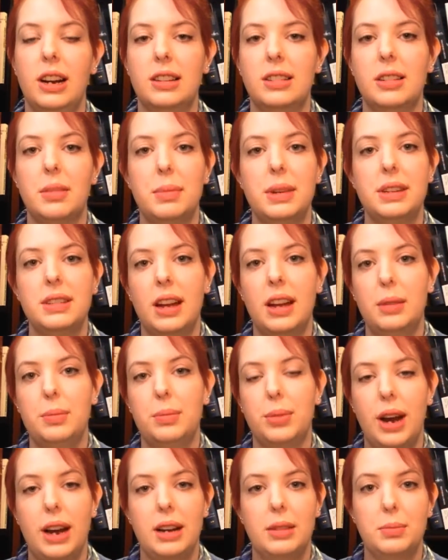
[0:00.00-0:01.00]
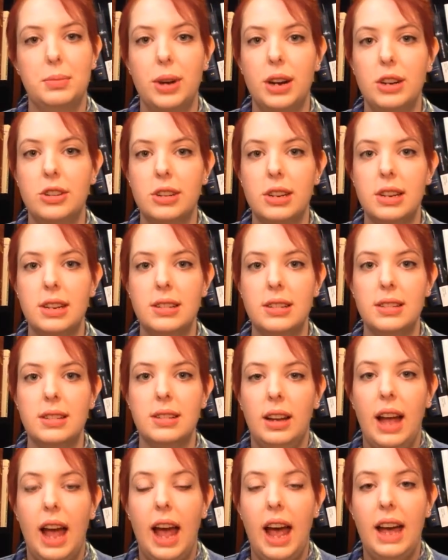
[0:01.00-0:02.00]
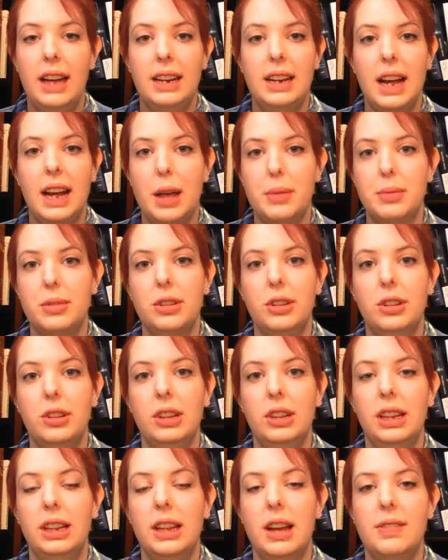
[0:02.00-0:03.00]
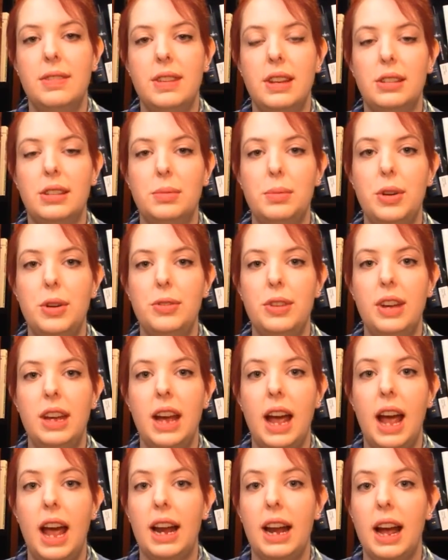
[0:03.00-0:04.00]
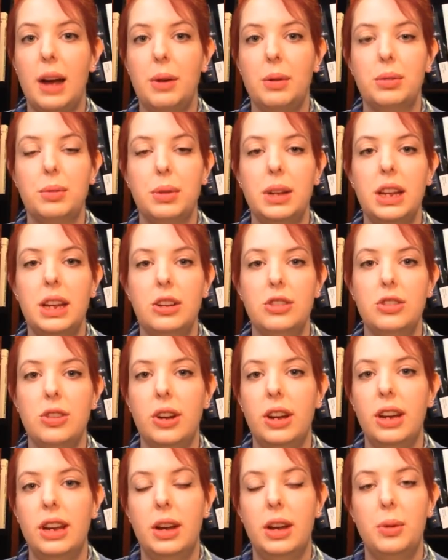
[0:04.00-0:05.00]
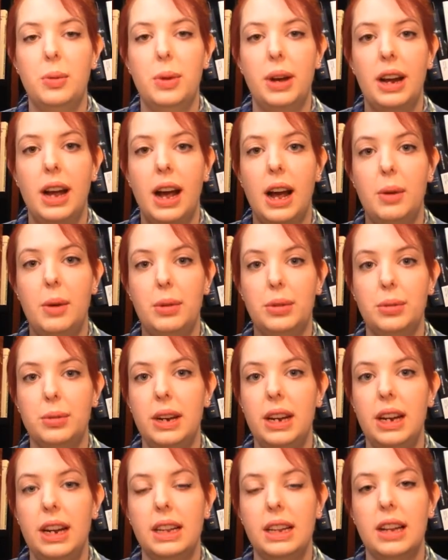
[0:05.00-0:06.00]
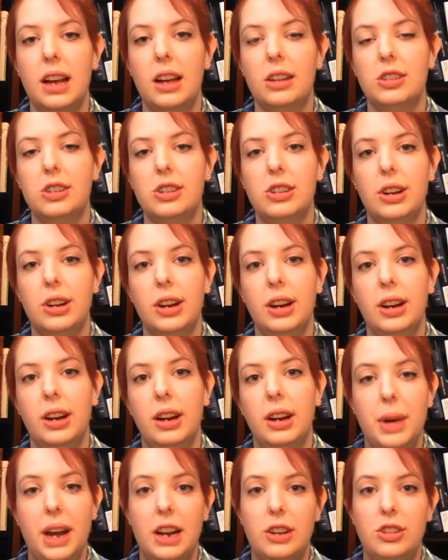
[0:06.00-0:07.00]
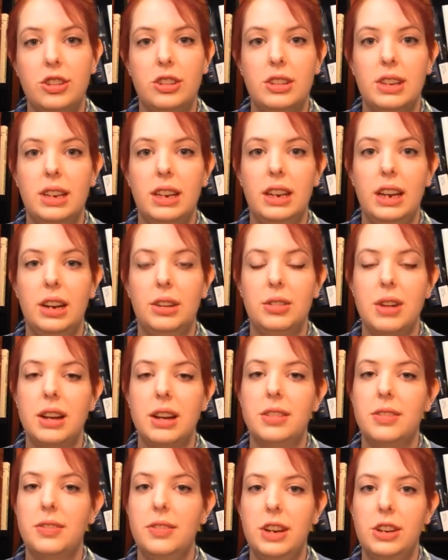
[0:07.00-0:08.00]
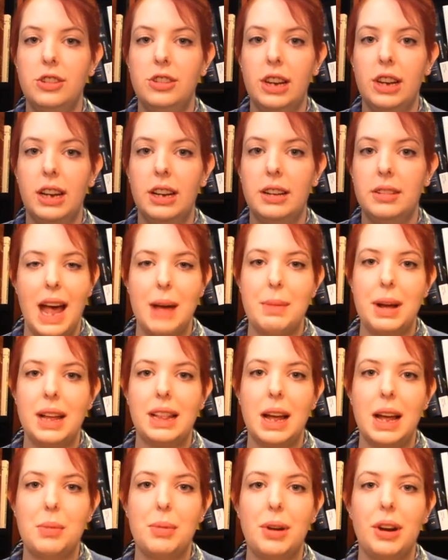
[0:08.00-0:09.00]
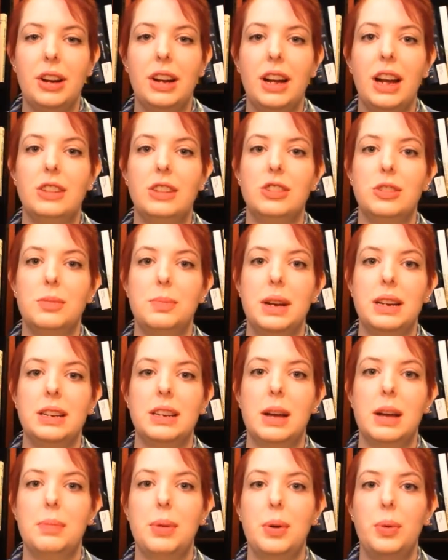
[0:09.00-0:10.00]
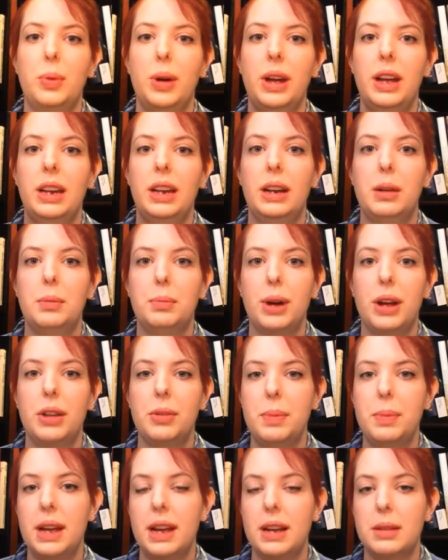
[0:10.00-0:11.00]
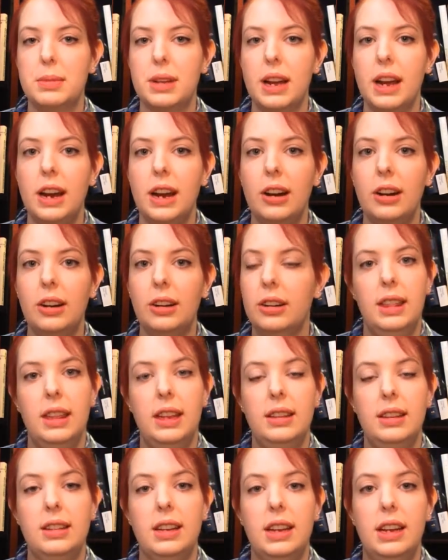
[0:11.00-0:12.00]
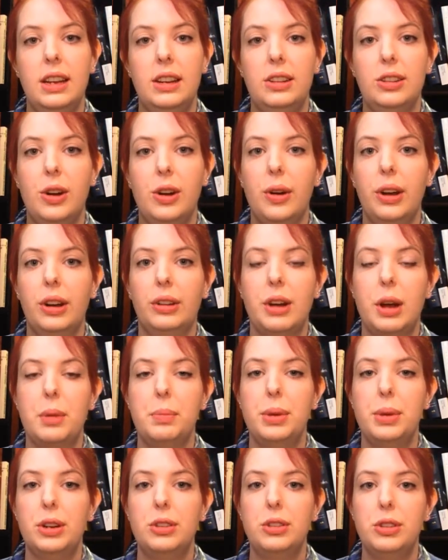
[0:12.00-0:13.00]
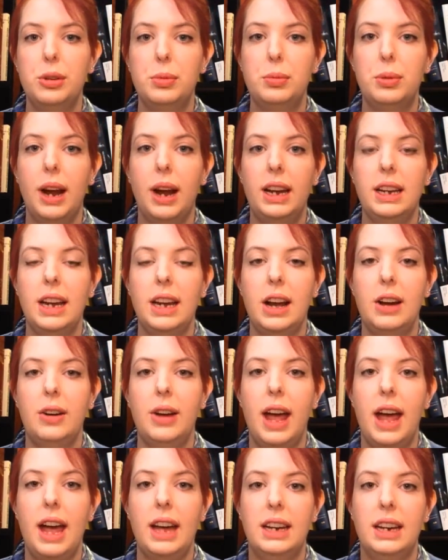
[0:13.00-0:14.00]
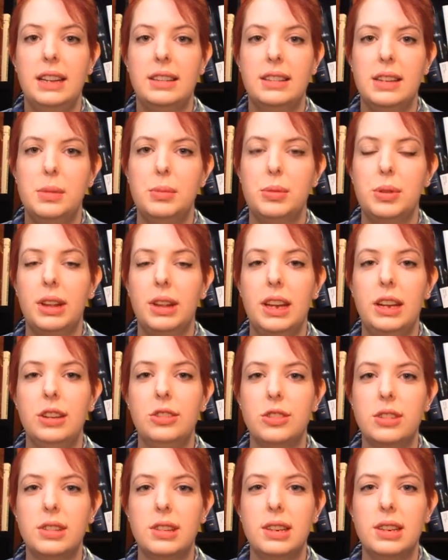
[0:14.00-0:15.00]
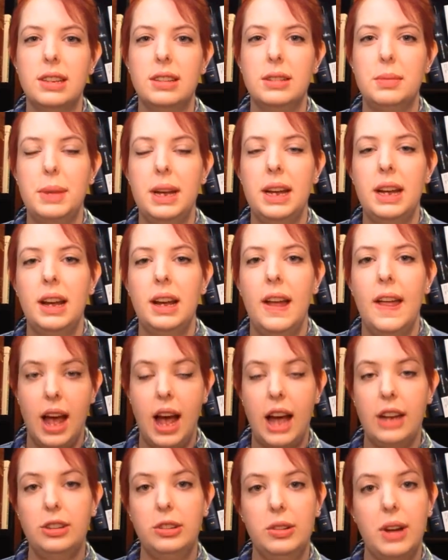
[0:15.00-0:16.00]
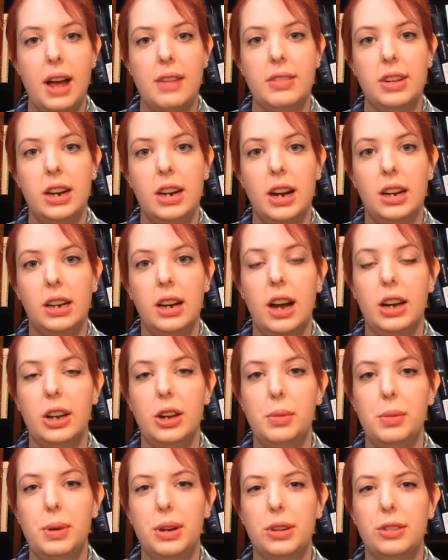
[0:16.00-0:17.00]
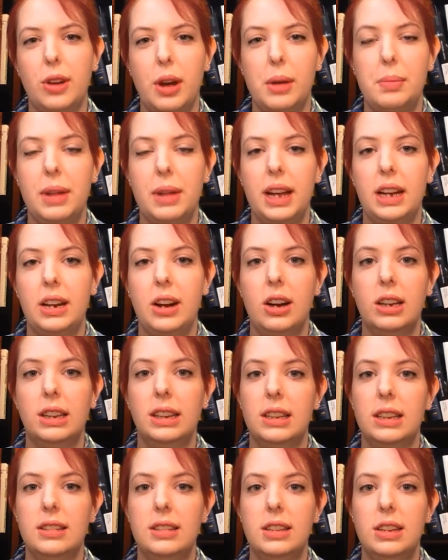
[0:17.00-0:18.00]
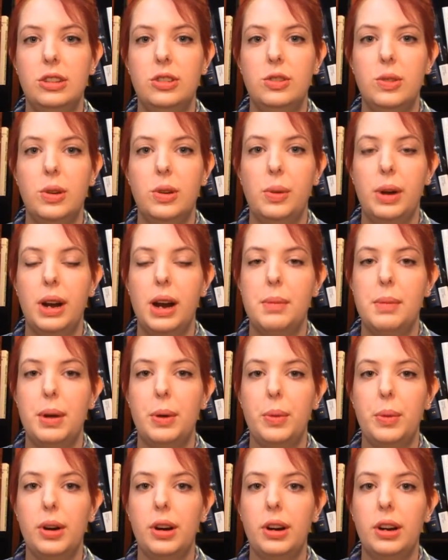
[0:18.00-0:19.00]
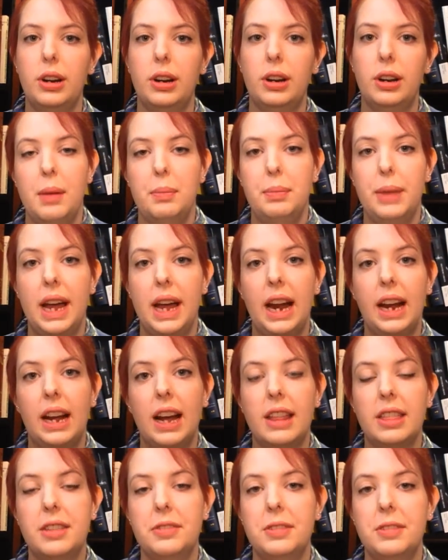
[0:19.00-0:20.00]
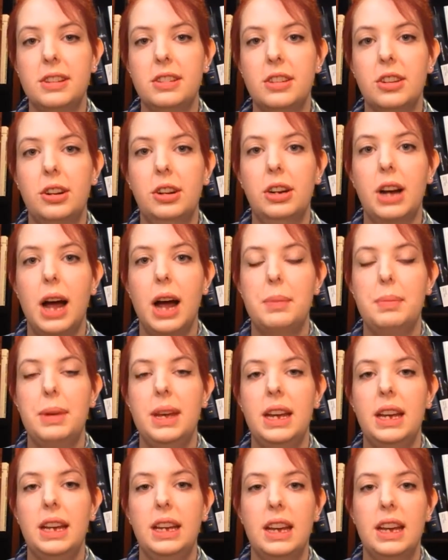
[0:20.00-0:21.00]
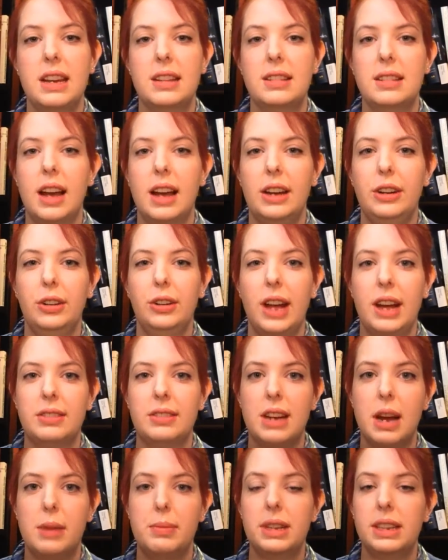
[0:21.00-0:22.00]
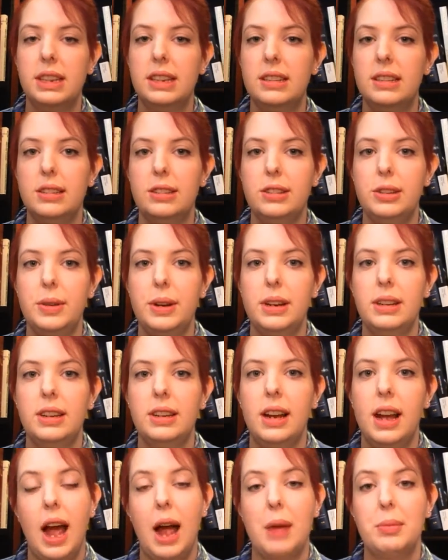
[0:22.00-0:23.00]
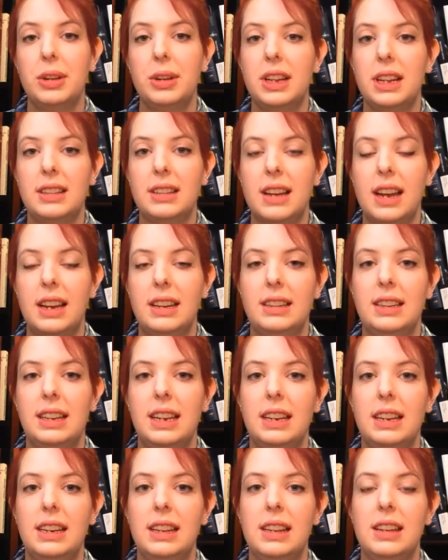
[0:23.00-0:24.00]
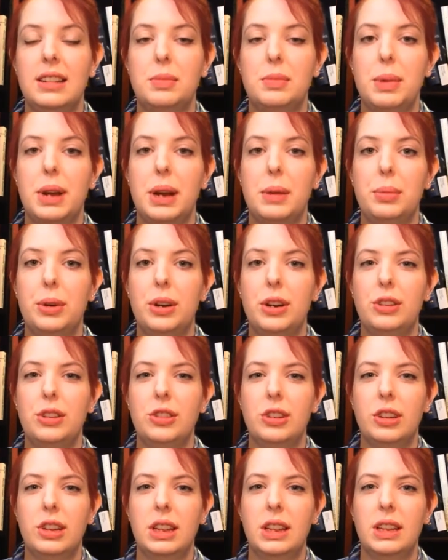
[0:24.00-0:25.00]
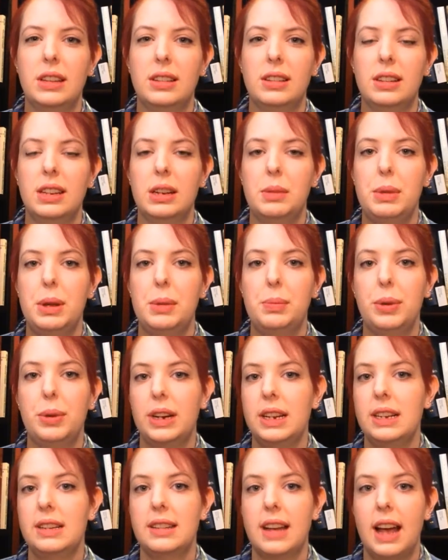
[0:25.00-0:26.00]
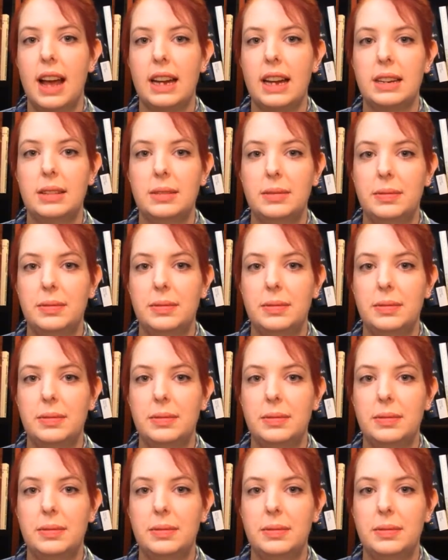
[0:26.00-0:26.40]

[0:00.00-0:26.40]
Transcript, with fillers: Austen beside Pride and Prejudice and I absolutely love this movie, and I was really enjoying it when I was reading it last year, but I just didn't get around to finishing it. At my library, I just picked up When Breath Becomes Air. This is going around booktube right now, and it seemed really interesting to me. I do have it on audiobook, so I plan on listening to it when I'm at work, but I got the physical copy in case I don't have time to listen to it. I'm really excited to get to this, but I'm pretty sure that this is going to be pretty sad.